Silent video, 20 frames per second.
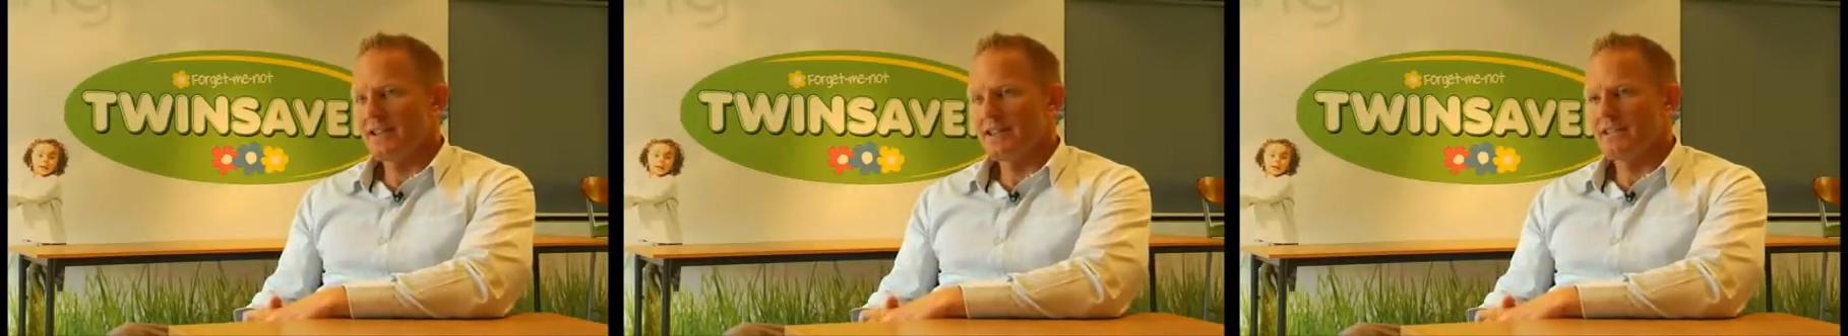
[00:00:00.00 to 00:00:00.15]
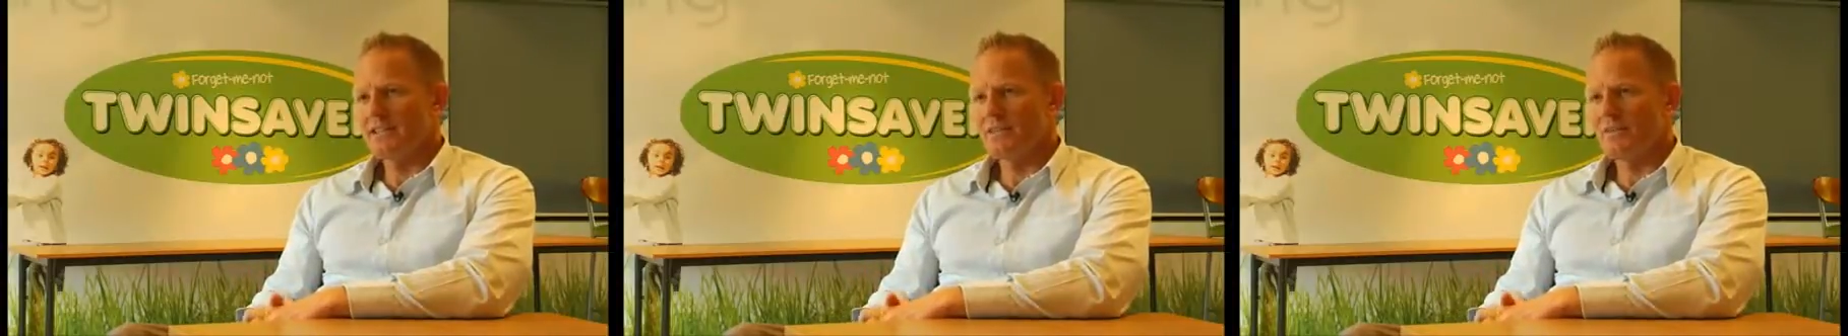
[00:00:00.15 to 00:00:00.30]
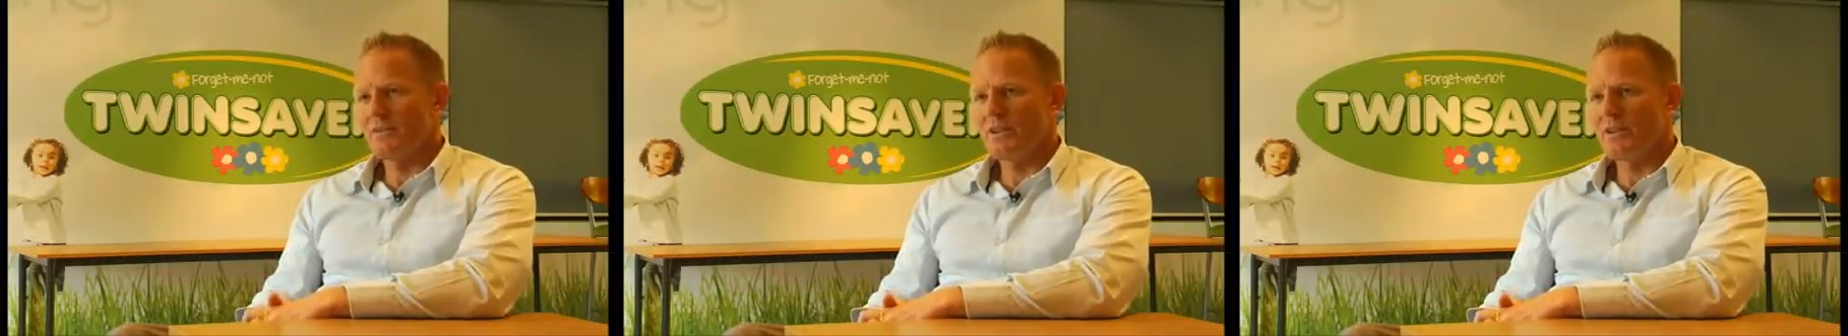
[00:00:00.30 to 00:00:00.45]

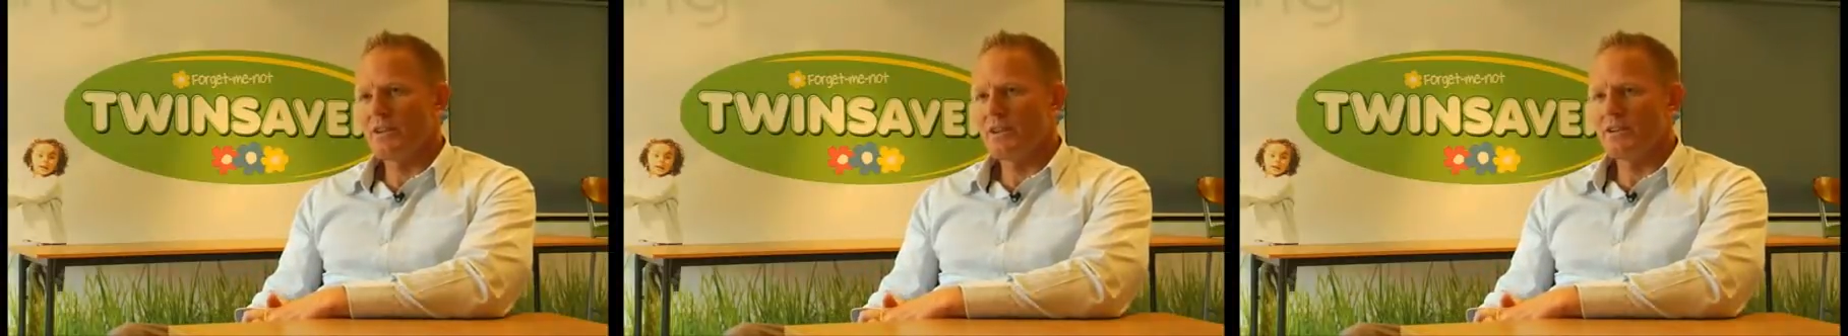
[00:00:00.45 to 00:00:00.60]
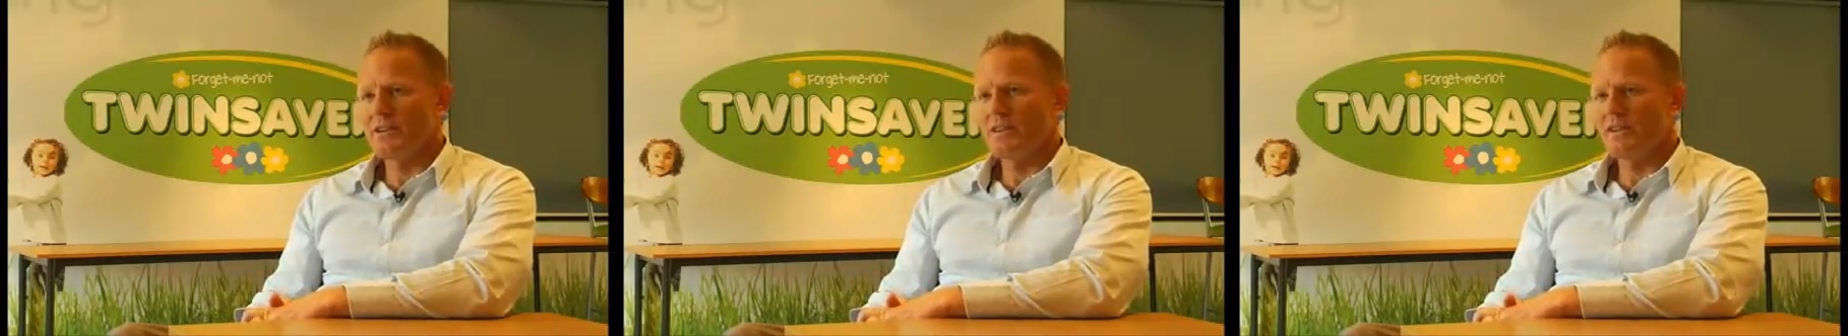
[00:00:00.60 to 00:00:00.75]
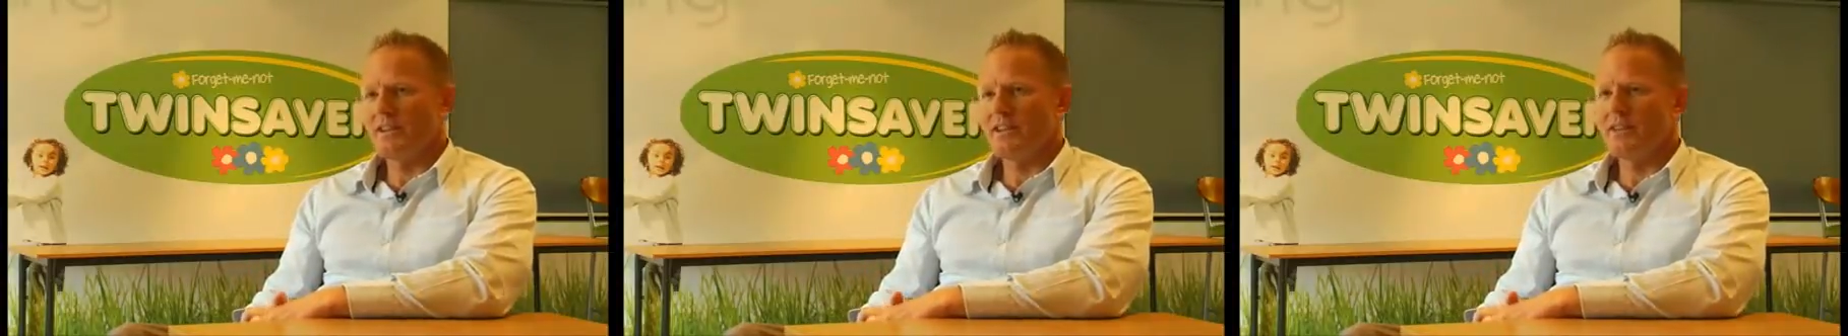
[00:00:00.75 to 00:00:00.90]
us and we
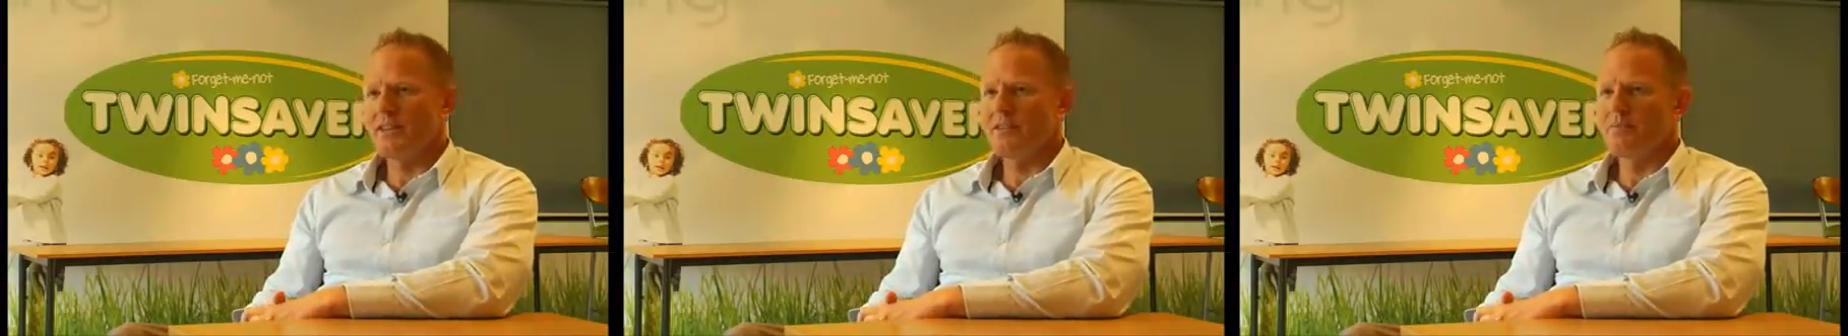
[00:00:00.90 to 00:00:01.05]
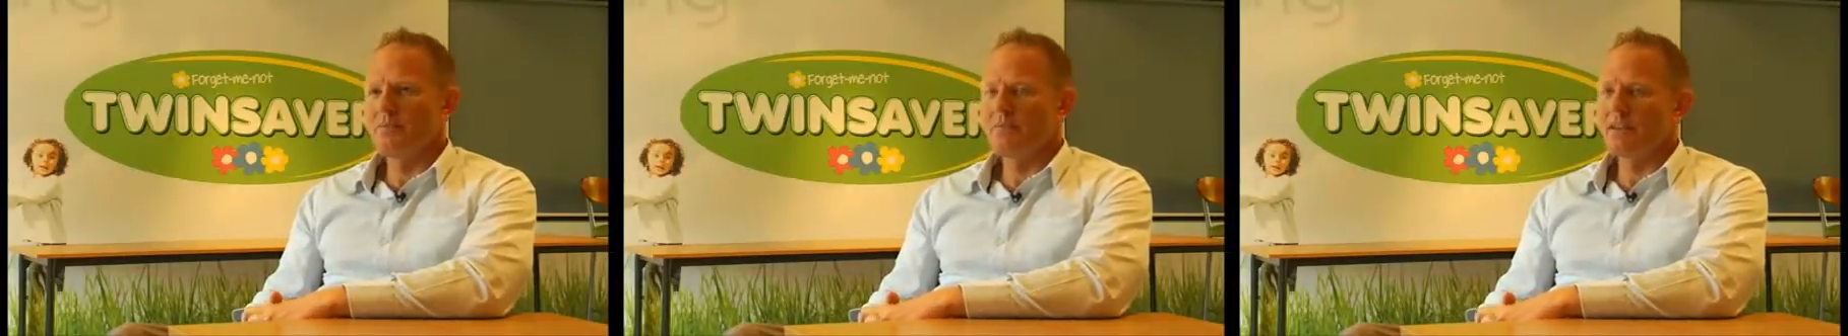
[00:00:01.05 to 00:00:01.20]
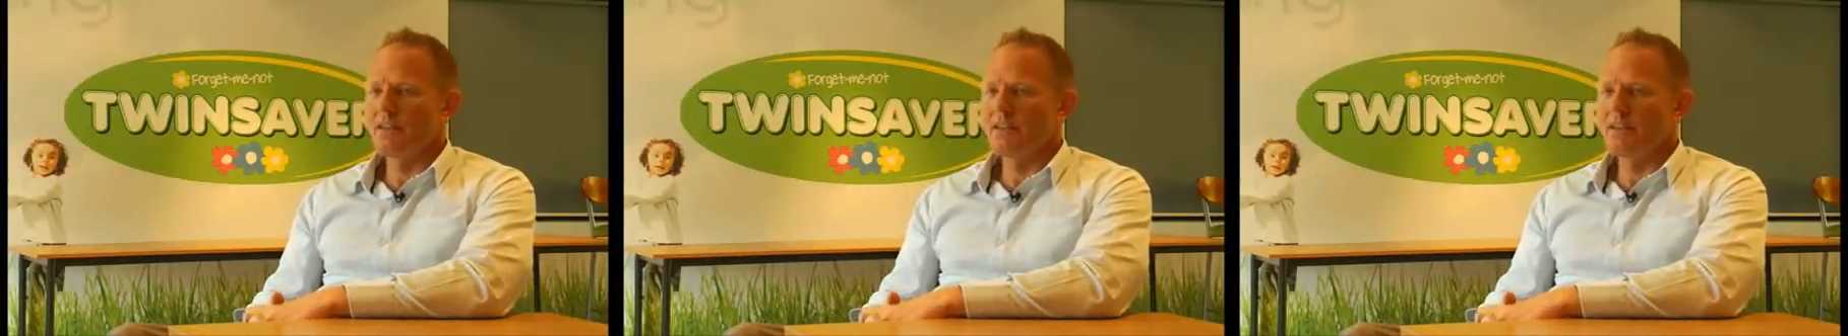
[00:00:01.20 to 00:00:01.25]
understand them.